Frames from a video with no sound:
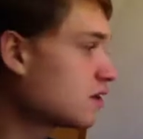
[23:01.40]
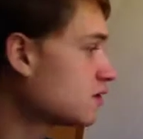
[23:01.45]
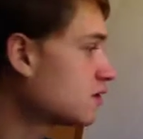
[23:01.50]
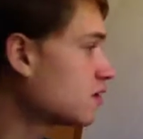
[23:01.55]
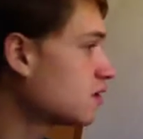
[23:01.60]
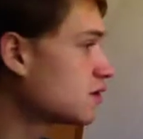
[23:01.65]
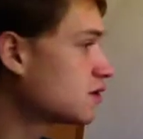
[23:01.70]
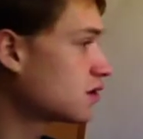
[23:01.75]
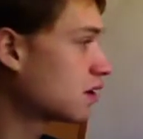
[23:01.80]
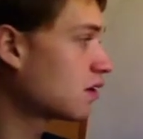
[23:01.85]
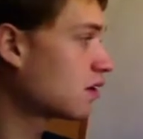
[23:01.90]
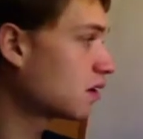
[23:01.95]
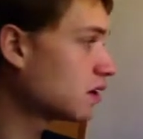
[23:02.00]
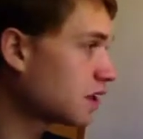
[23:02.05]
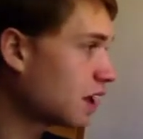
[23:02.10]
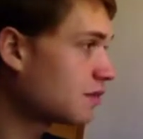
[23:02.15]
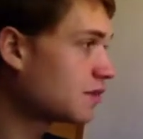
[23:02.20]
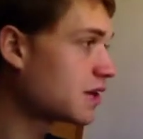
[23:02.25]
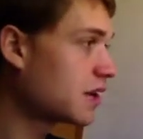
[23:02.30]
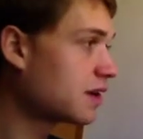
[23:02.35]
inches, so you
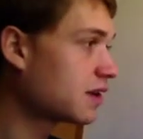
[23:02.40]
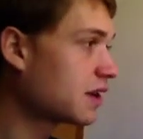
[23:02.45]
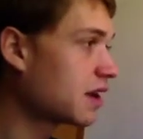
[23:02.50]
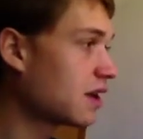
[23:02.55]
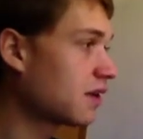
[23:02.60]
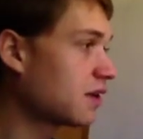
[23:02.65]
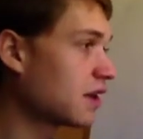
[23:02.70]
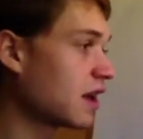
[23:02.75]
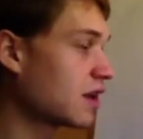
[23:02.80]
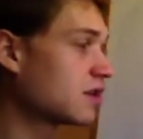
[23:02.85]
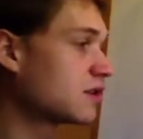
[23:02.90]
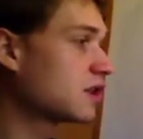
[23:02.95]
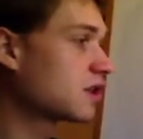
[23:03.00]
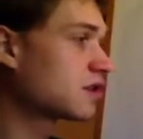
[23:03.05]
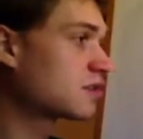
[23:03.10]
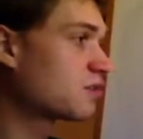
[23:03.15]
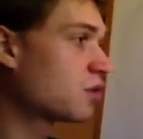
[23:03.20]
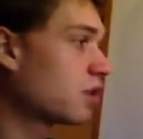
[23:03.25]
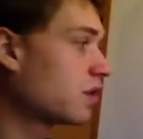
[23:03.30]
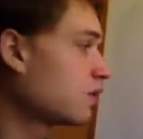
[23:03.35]
times that together, you get
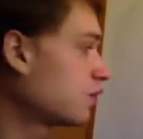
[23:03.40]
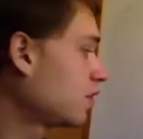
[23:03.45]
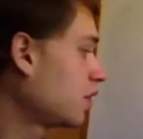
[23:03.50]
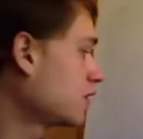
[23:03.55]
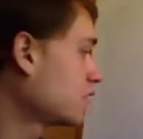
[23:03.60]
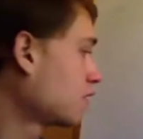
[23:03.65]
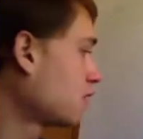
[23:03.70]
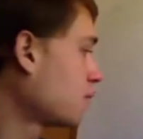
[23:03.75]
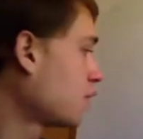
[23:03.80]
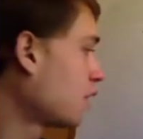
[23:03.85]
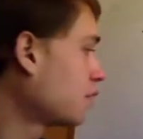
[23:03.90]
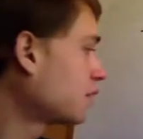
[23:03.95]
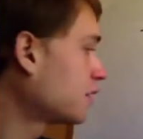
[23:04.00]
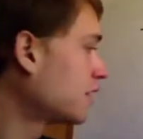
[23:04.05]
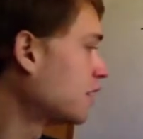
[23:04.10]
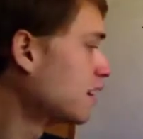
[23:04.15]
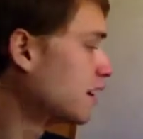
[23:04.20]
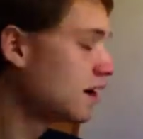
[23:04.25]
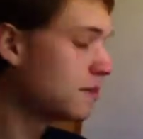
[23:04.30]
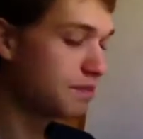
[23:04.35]
6.3 as our
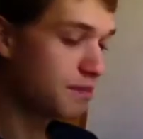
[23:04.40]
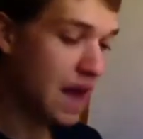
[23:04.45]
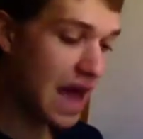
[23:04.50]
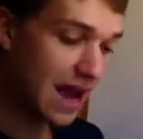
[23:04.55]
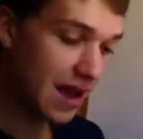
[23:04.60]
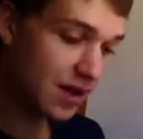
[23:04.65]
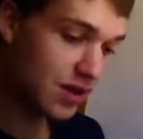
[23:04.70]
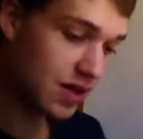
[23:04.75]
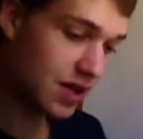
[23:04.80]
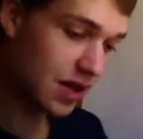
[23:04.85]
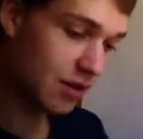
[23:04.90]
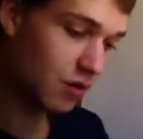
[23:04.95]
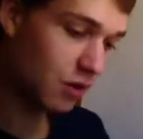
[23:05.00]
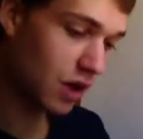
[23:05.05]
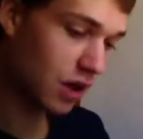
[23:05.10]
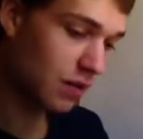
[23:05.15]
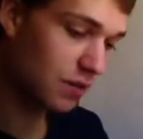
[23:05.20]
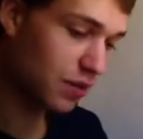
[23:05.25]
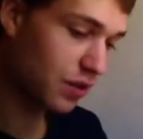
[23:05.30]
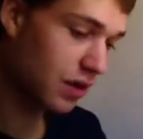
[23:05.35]
moment. Back seat, we're
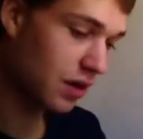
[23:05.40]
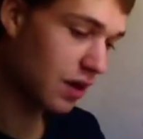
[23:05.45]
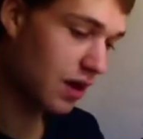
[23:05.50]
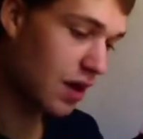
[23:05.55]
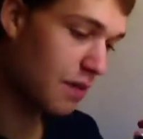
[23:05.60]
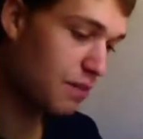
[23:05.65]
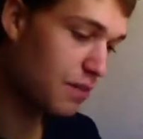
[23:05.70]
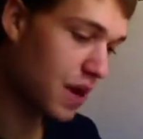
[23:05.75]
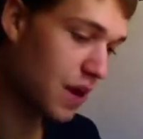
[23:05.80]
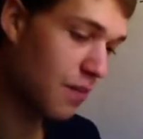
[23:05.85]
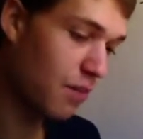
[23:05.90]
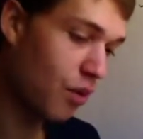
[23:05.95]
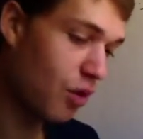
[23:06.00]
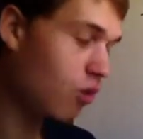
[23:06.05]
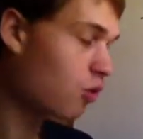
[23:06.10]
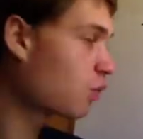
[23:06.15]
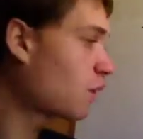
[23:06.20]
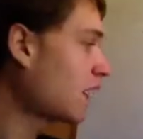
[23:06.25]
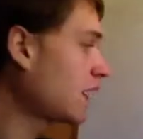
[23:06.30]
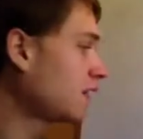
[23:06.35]
going to put a bit
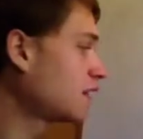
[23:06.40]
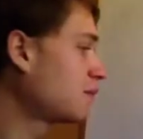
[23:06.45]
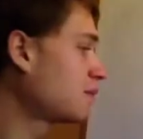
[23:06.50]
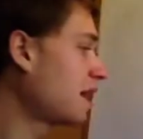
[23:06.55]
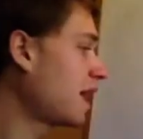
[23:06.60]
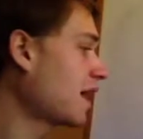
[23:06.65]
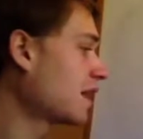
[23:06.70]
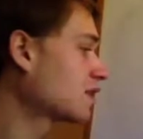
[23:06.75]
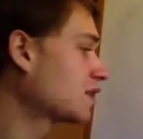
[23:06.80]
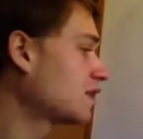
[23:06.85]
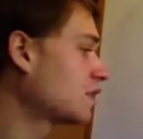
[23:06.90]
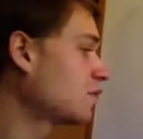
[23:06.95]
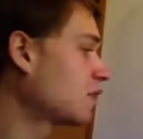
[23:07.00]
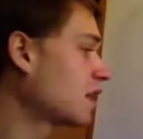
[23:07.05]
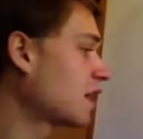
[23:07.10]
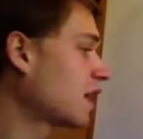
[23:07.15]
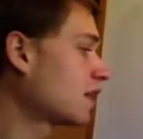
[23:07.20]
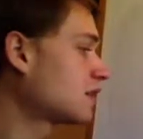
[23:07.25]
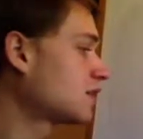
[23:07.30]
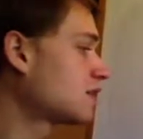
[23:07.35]
more weight in the back seat. We
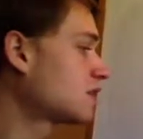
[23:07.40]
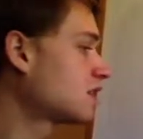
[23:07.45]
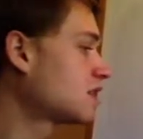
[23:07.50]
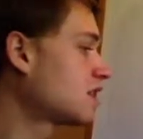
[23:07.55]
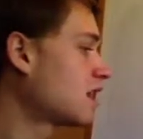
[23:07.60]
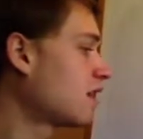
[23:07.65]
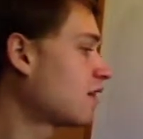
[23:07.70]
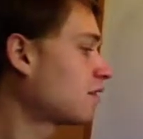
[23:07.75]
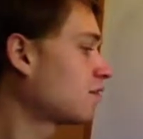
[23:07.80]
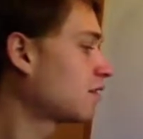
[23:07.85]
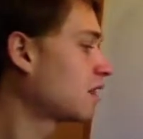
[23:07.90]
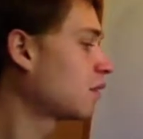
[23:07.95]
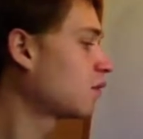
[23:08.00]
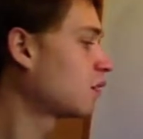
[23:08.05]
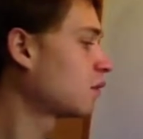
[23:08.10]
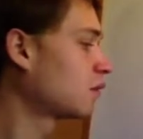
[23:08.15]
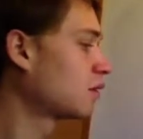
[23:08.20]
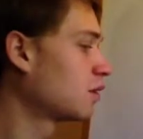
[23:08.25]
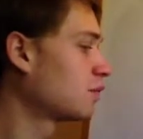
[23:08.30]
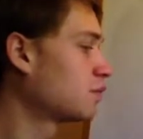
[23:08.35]
got stuff that
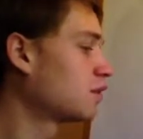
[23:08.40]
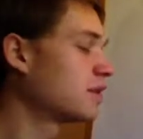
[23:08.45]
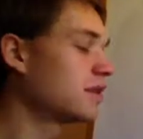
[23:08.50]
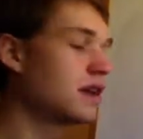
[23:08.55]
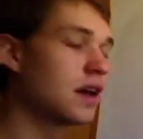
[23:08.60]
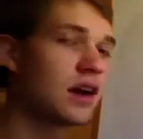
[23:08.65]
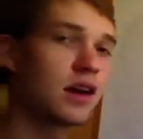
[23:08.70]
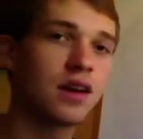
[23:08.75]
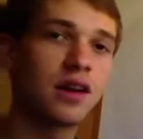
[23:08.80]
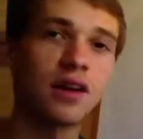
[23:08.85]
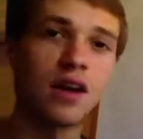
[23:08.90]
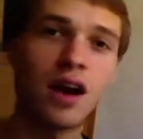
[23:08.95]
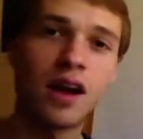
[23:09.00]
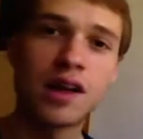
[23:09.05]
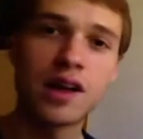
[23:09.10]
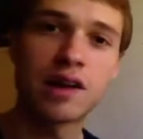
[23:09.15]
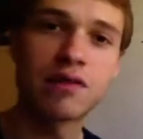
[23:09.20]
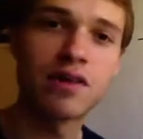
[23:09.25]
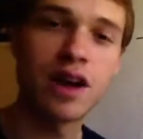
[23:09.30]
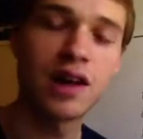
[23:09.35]
we want to put there. You're
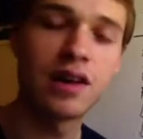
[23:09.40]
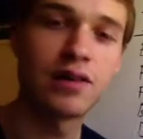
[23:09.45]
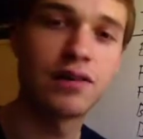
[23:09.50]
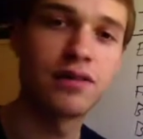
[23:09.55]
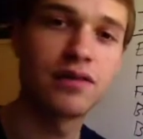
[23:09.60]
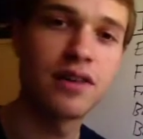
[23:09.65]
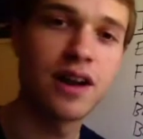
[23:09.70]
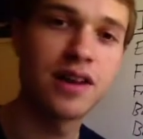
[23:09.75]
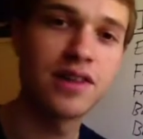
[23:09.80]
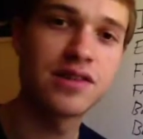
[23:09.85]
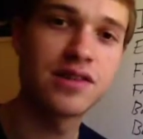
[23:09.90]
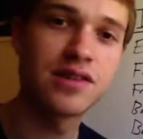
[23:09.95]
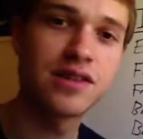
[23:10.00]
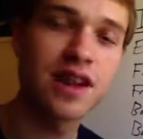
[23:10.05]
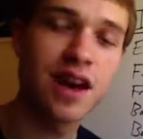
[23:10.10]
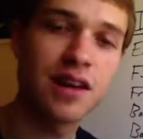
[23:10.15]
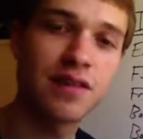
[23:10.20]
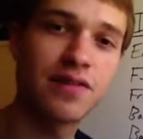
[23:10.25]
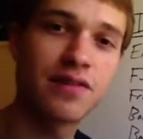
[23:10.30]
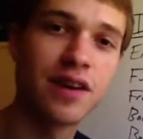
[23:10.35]
hauling around your friend's
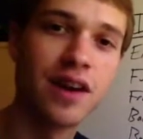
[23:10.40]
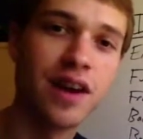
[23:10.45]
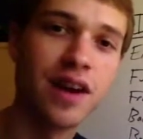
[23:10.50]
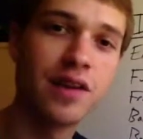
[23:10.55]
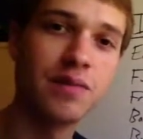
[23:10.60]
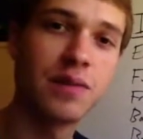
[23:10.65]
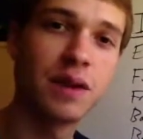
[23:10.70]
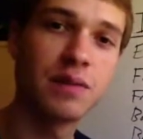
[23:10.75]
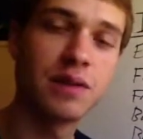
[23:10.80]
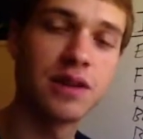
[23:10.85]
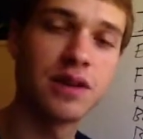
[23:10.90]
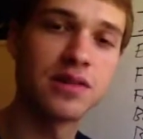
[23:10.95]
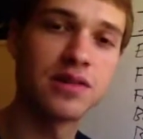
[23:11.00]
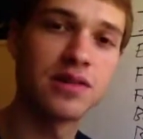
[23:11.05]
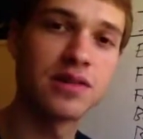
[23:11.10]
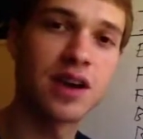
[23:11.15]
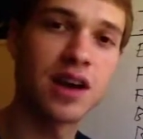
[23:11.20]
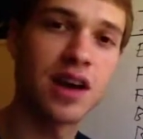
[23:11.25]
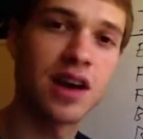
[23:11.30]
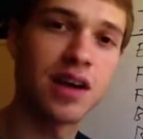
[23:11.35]
stuff, maybe his